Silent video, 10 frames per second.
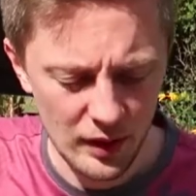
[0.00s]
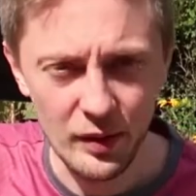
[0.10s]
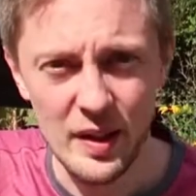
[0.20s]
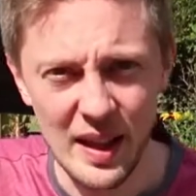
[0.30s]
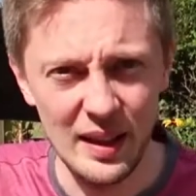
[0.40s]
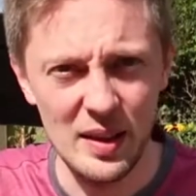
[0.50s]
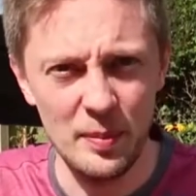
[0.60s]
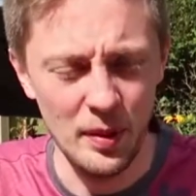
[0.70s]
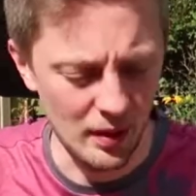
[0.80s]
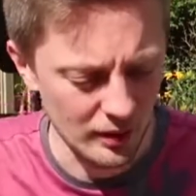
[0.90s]
if I take this
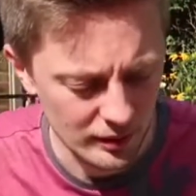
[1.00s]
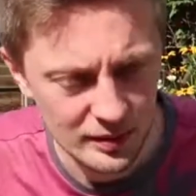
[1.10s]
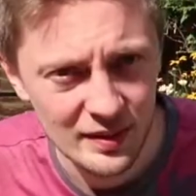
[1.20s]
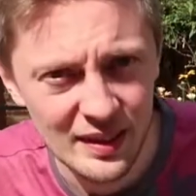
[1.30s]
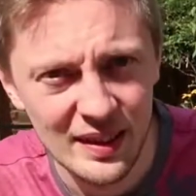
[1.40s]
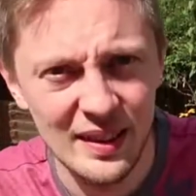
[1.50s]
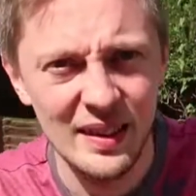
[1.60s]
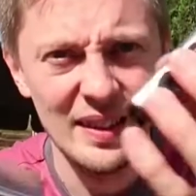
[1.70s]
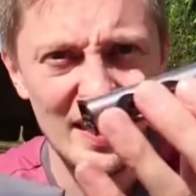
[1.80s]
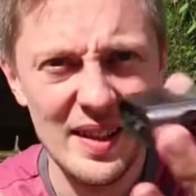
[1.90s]
apart,
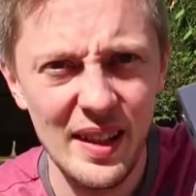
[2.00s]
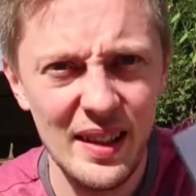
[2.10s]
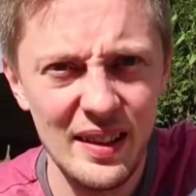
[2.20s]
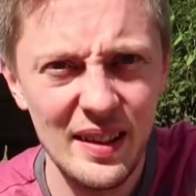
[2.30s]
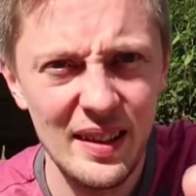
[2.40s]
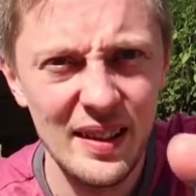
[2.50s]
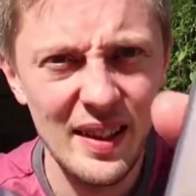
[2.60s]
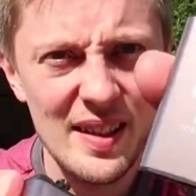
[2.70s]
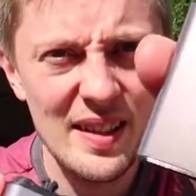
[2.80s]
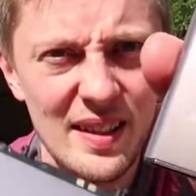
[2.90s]
you can see
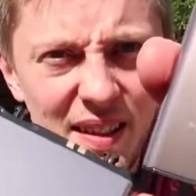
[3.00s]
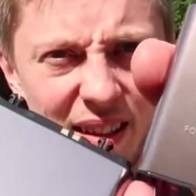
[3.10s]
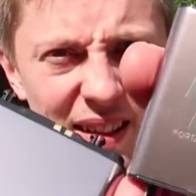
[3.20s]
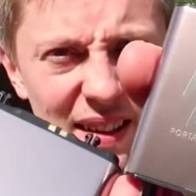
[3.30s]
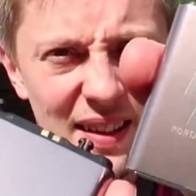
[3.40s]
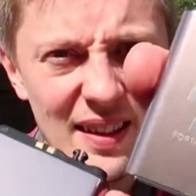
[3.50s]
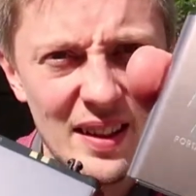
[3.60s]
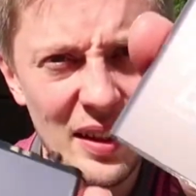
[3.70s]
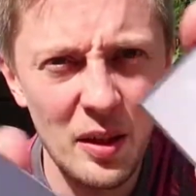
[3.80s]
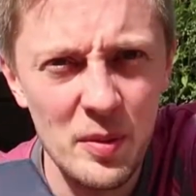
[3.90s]

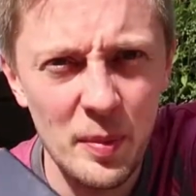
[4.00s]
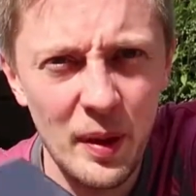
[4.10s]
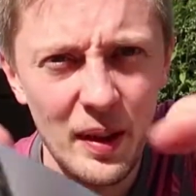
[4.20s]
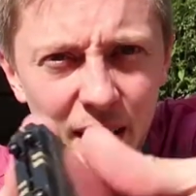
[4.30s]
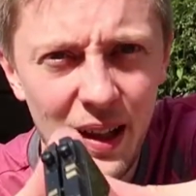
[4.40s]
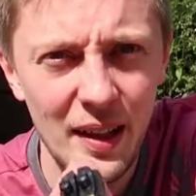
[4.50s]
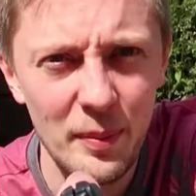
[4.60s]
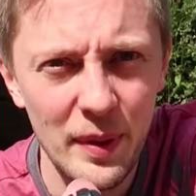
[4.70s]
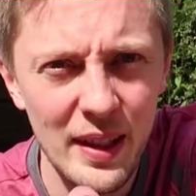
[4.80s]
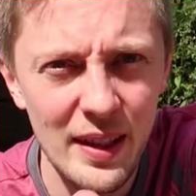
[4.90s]
it comes apart like
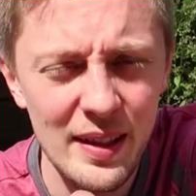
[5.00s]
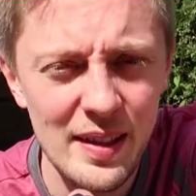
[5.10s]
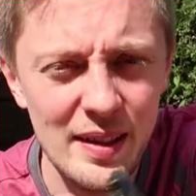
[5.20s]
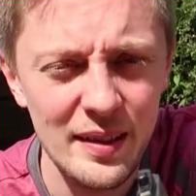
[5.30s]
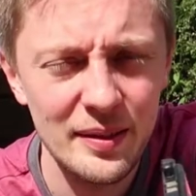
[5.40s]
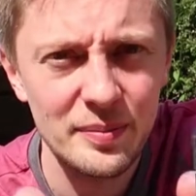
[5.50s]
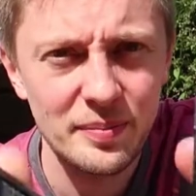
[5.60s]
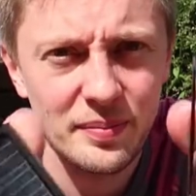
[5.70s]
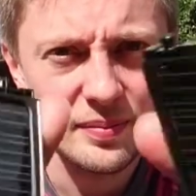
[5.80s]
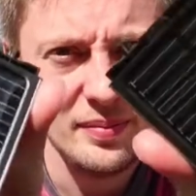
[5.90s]
that, but this
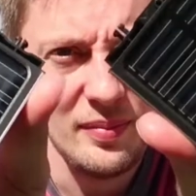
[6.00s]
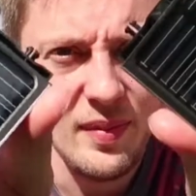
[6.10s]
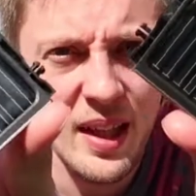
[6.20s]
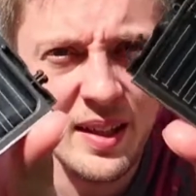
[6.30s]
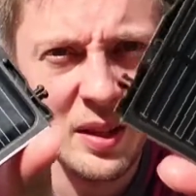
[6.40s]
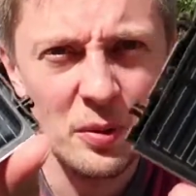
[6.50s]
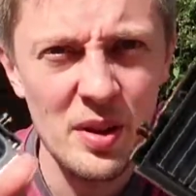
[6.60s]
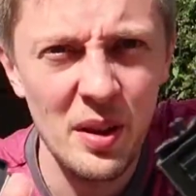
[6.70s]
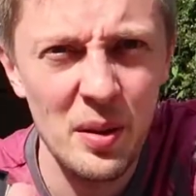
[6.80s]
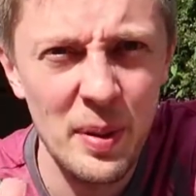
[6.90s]
has little
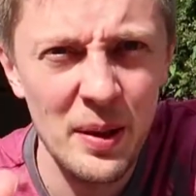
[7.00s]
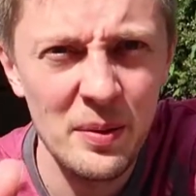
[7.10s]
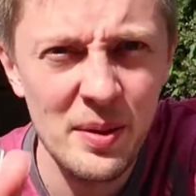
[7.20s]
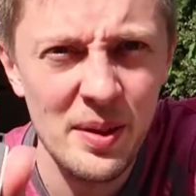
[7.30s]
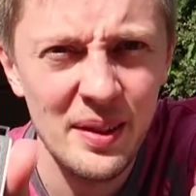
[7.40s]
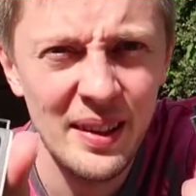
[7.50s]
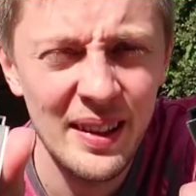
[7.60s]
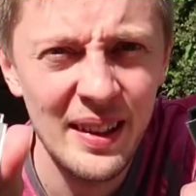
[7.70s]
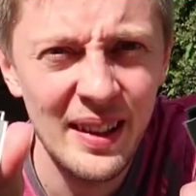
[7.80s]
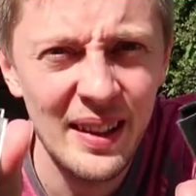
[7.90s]
solar panels,
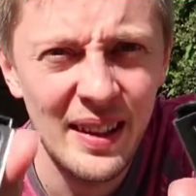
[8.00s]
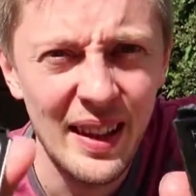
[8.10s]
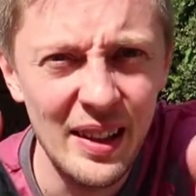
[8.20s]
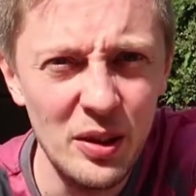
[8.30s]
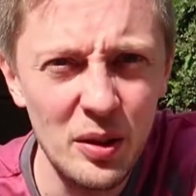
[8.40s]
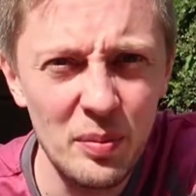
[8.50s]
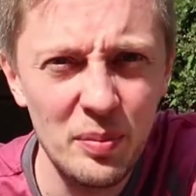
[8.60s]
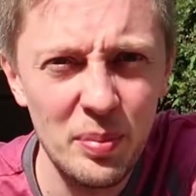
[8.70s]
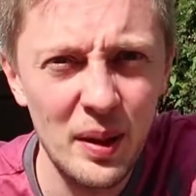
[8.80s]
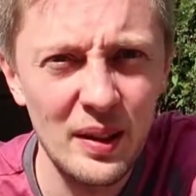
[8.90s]
and you
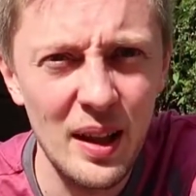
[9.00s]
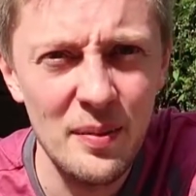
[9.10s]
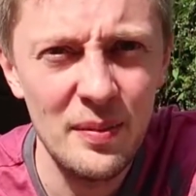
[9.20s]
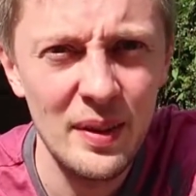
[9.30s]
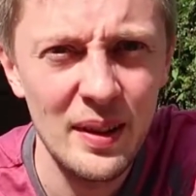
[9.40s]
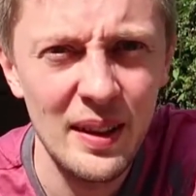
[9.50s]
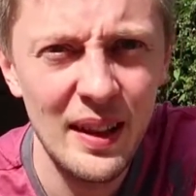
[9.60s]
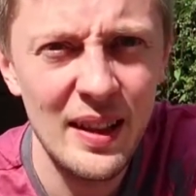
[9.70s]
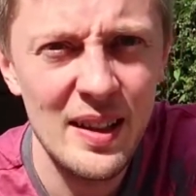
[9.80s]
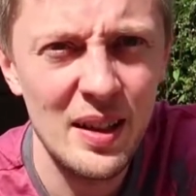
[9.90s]
can plug them
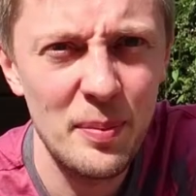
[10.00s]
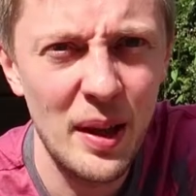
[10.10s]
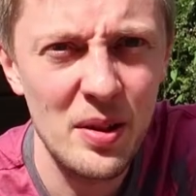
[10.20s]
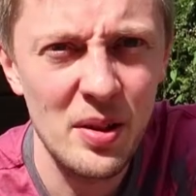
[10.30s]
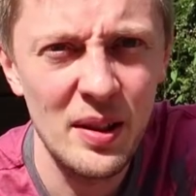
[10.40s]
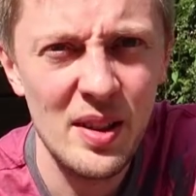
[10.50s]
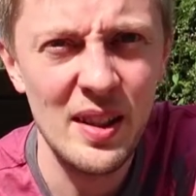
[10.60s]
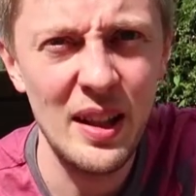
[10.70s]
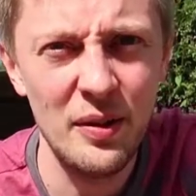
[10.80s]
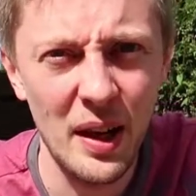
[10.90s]
into the battery and
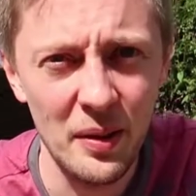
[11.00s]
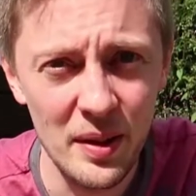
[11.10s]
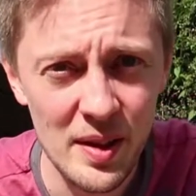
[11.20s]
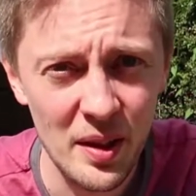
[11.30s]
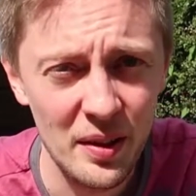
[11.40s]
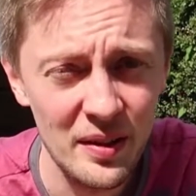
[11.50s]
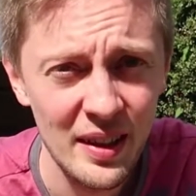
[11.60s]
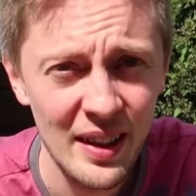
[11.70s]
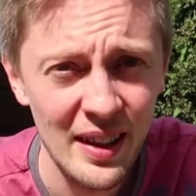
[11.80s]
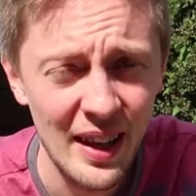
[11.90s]
just leave it out in the sun,
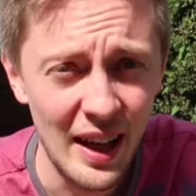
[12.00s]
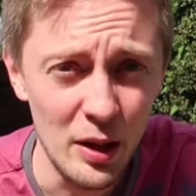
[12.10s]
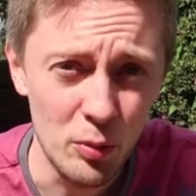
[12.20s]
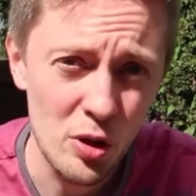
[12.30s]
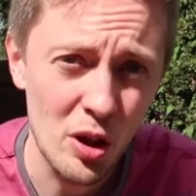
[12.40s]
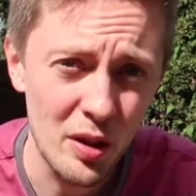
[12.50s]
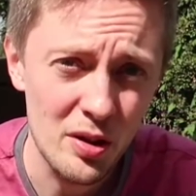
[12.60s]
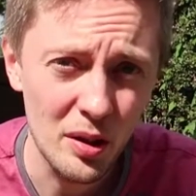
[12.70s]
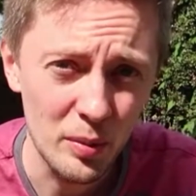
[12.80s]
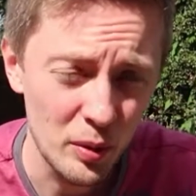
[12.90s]
and it will
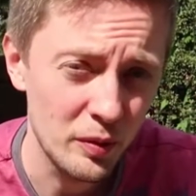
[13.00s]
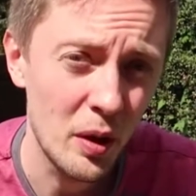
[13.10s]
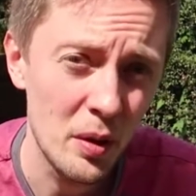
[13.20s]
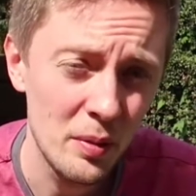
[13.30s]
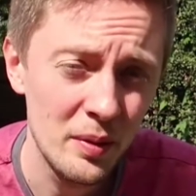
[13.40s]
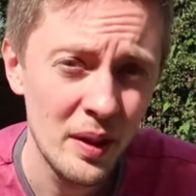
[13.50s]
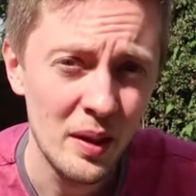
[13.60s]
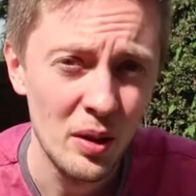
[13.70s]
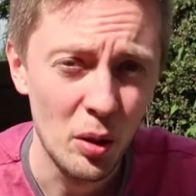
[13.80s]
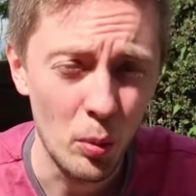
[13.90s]
charge up your phone
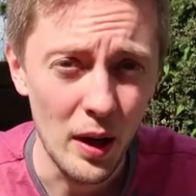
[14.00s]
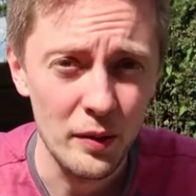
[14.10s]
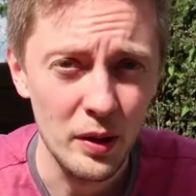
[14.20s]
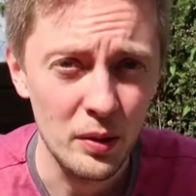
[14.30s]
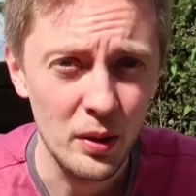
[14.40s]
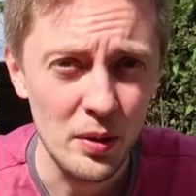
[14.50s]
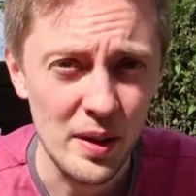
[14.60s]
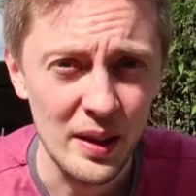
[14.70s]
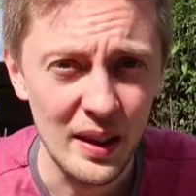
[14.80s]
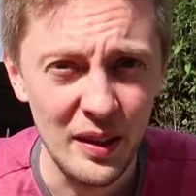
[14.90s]
or whatever you're
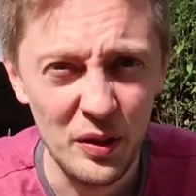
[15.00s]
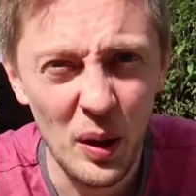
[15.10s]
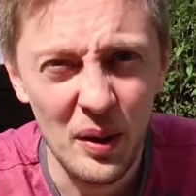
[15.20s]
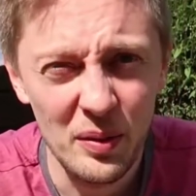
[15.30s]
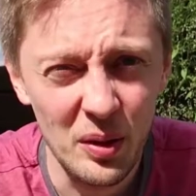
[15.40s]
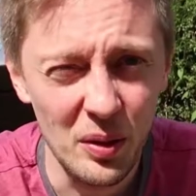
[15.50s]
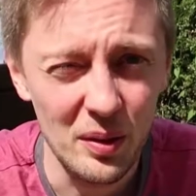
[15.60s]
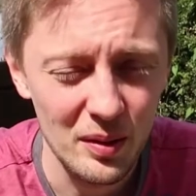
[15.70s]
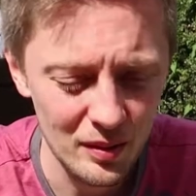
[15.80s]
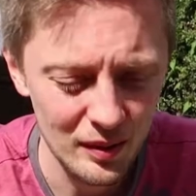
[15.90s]
using if you haven't got
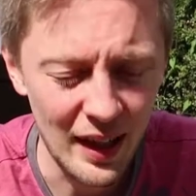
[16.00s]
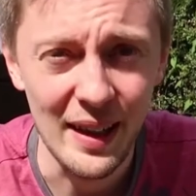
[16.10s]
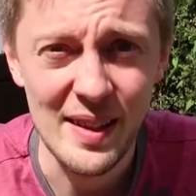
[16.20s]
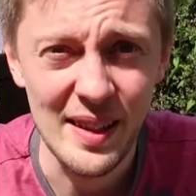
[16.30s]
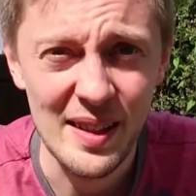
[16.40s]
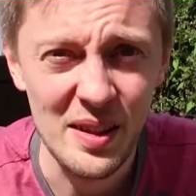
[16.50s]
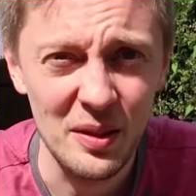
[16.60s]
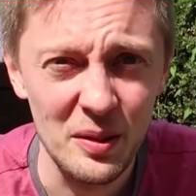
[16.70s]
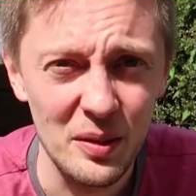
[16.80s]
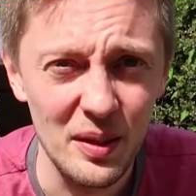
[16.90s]
access
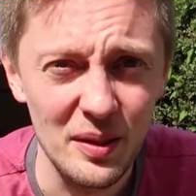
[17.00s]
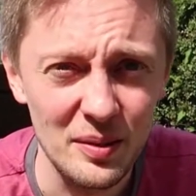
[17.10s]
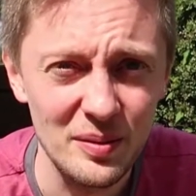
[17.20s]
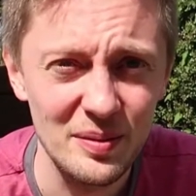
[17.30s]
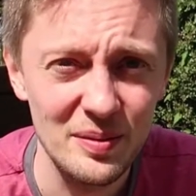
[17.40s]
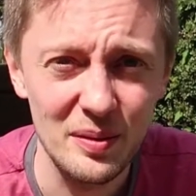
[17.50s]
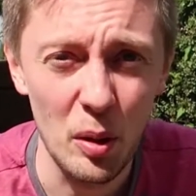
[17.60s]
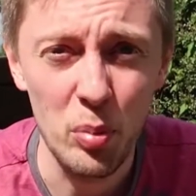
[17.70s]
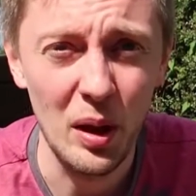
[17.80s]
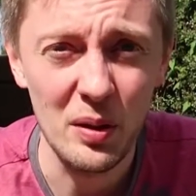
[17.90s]
to
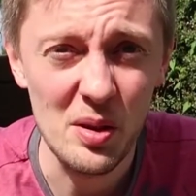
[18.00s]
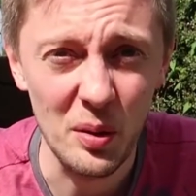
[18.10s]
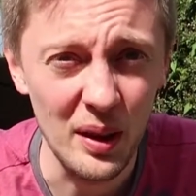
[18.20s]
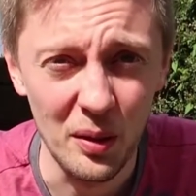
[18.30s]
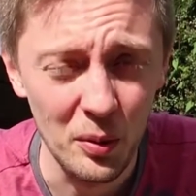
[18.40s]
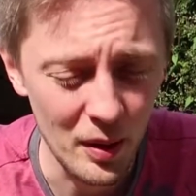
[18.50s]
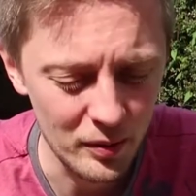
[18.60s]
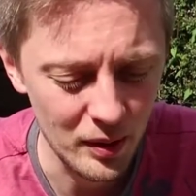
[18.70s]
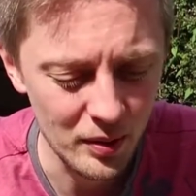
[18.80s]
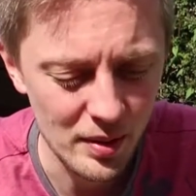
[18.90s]
a plug socket or
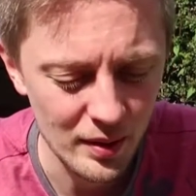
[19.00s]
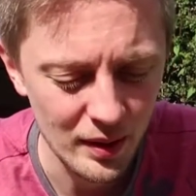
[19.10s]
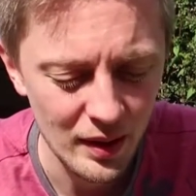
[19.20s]
whatever else.